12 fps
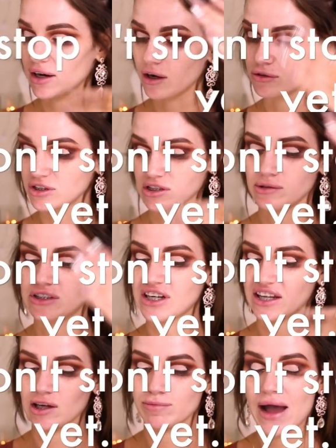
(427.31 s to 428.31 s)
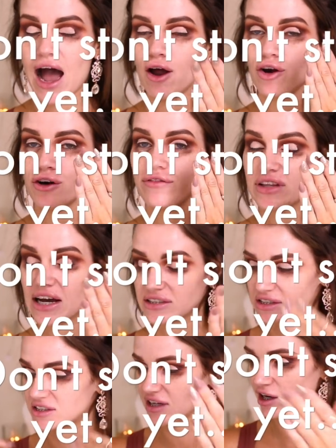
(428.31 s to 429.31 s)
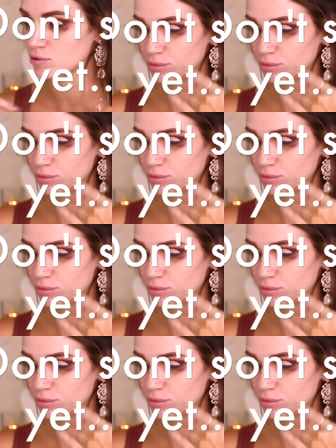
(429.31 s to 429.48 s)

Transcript: and I'll just gently pat over that to set